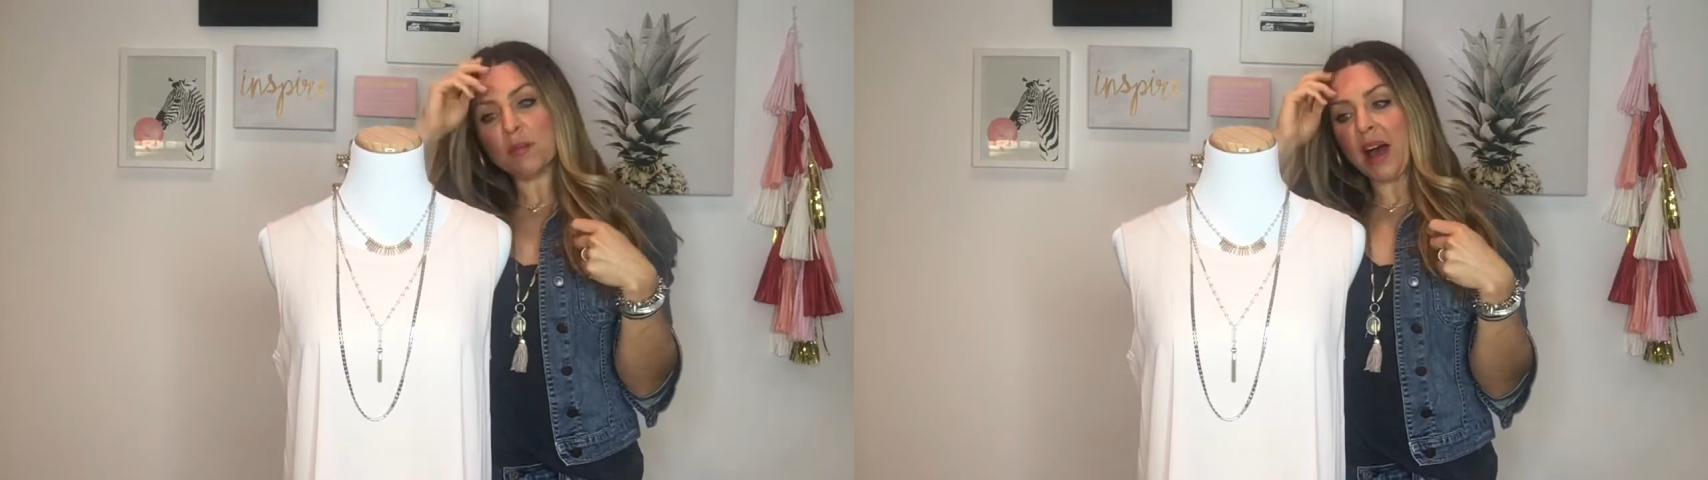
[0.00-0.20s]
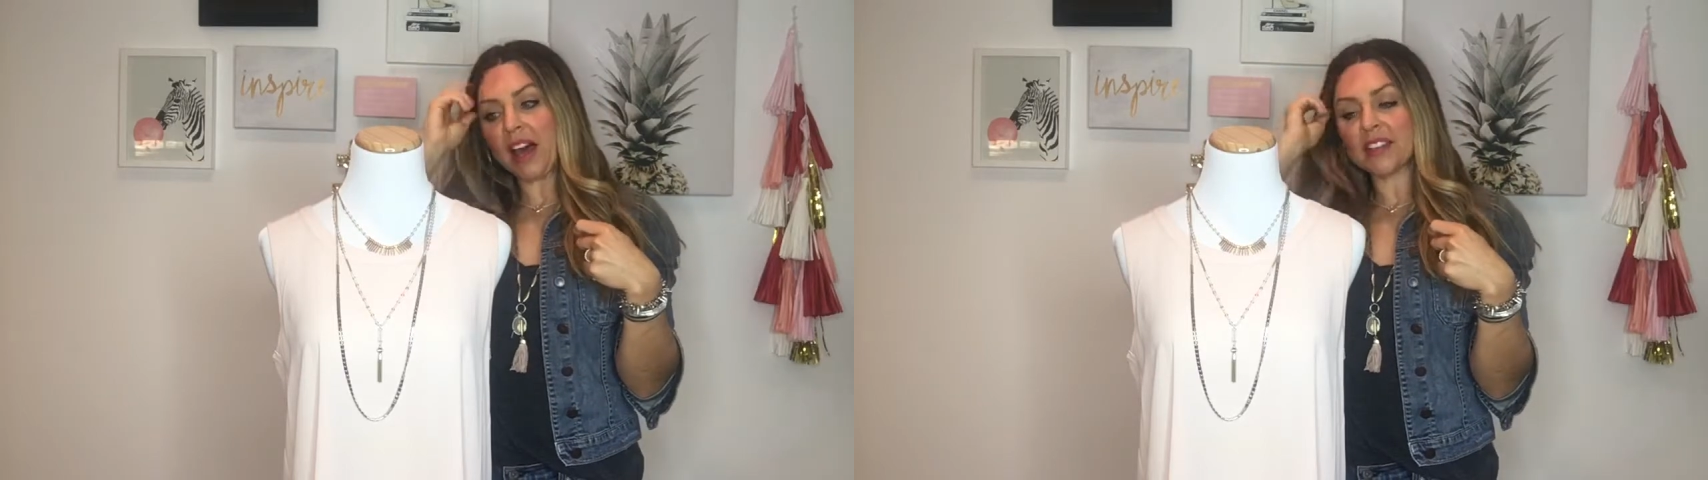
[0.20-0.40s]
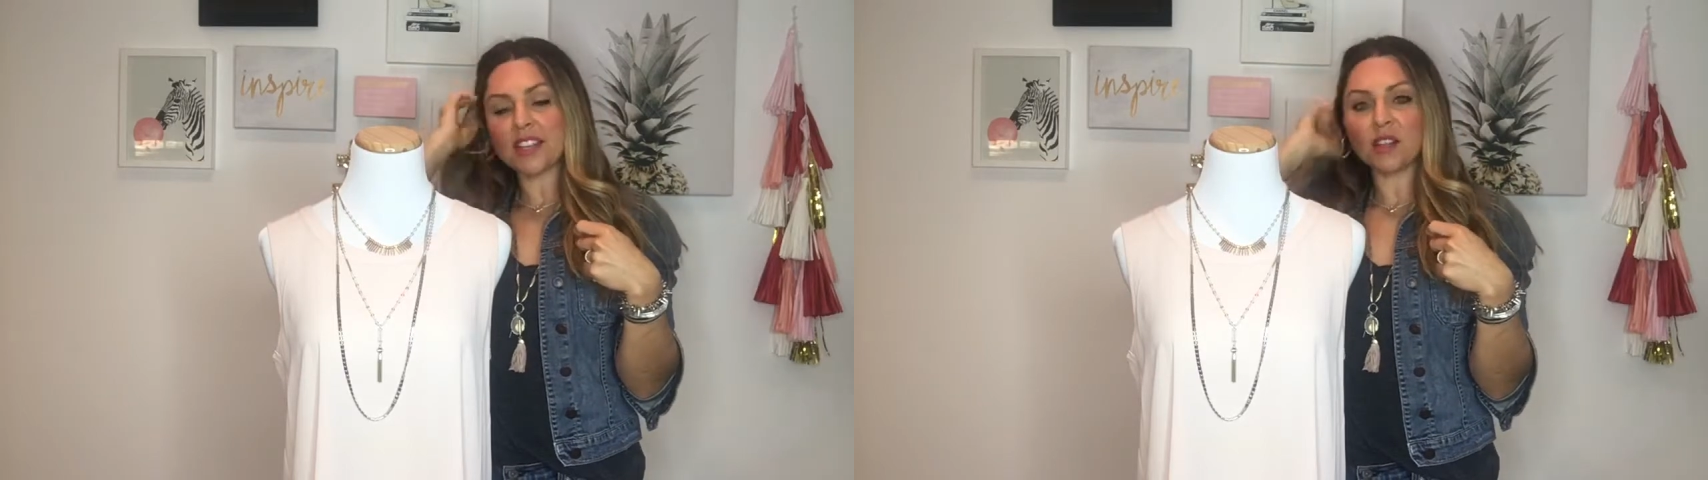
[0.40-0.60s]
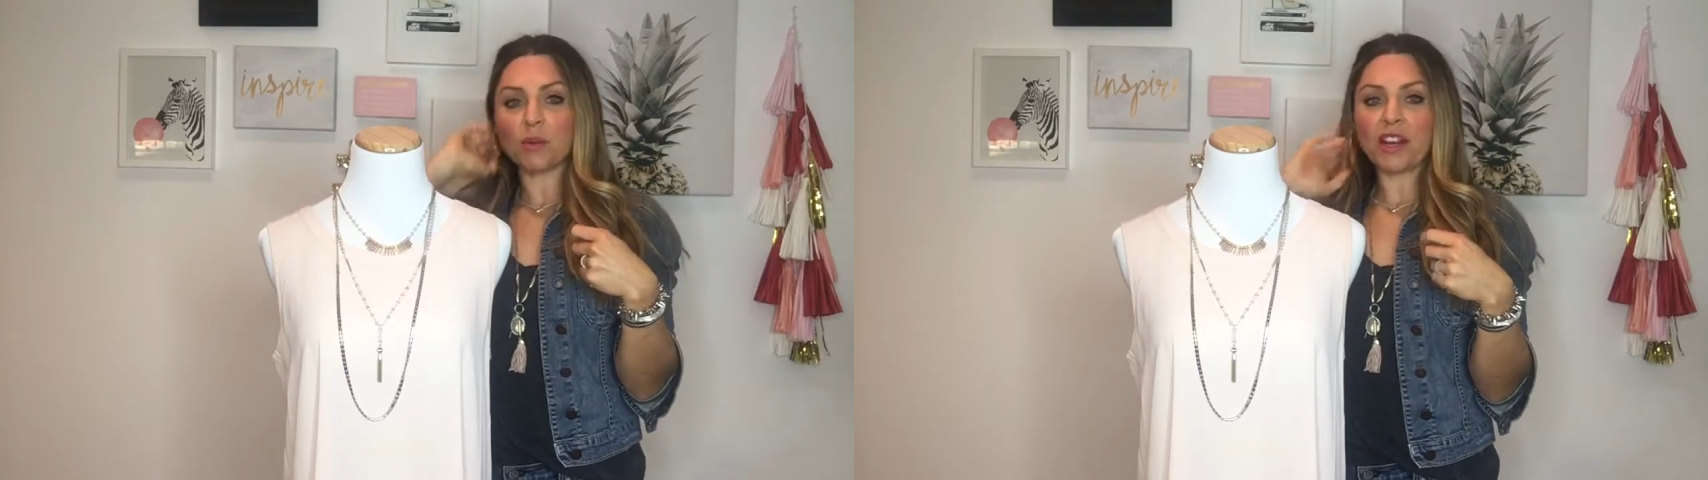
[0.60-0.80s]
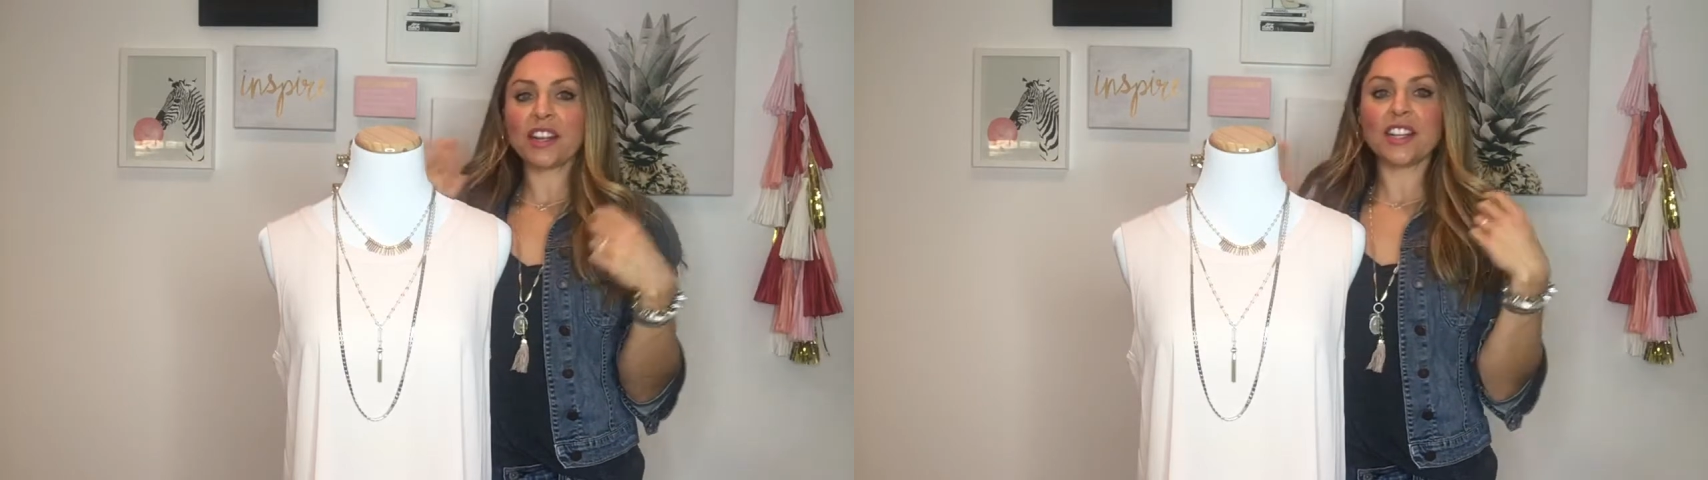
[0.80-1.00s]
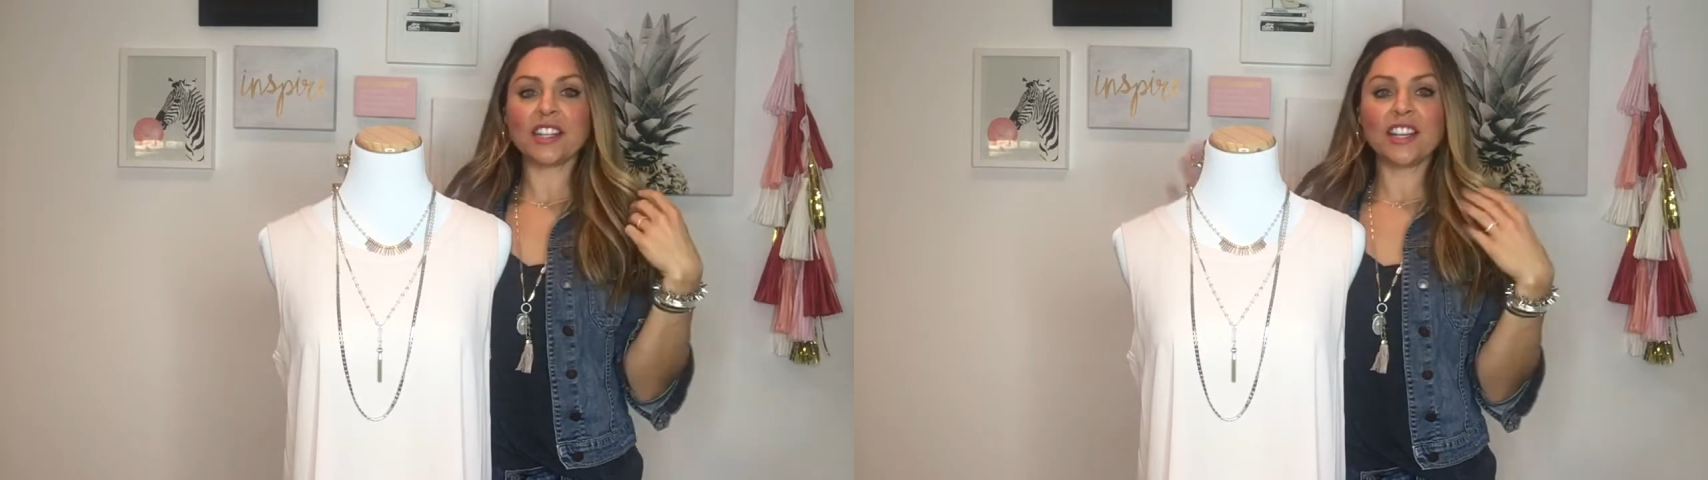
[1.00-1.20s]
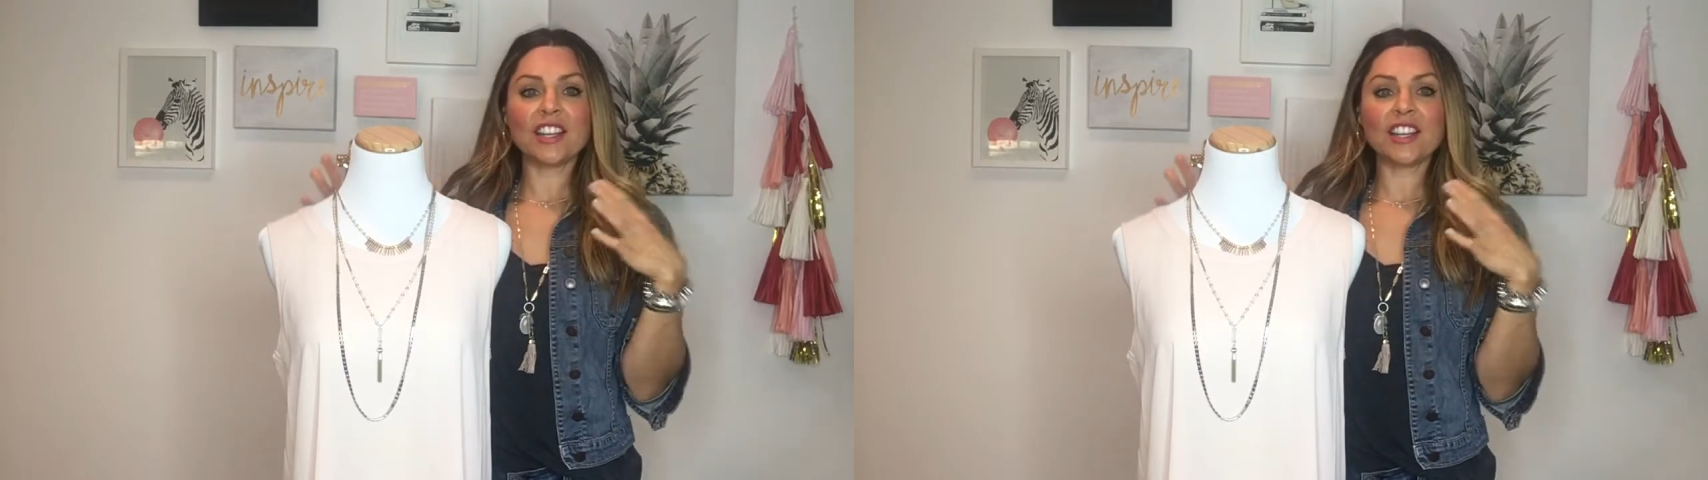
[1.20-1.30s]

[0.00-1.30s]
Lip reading: the box and wear it